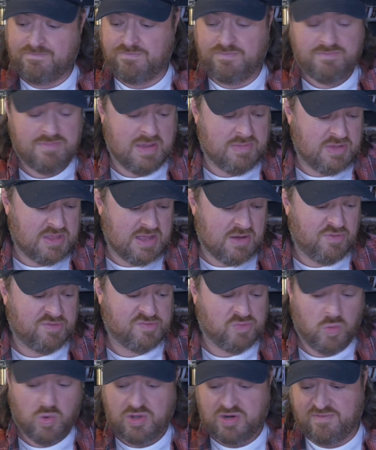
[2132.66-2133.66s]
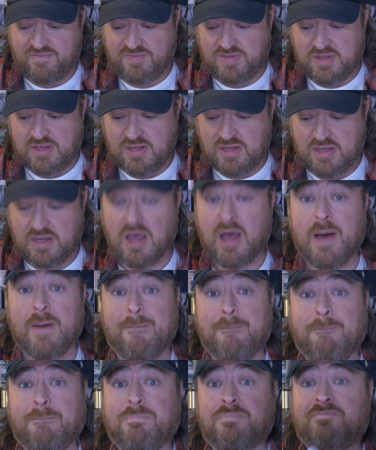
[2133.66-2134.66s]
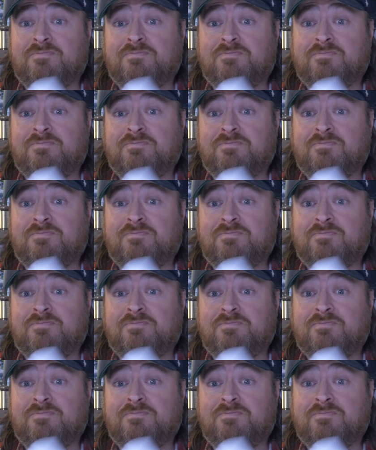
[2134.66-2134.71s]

maybe that was one of the um,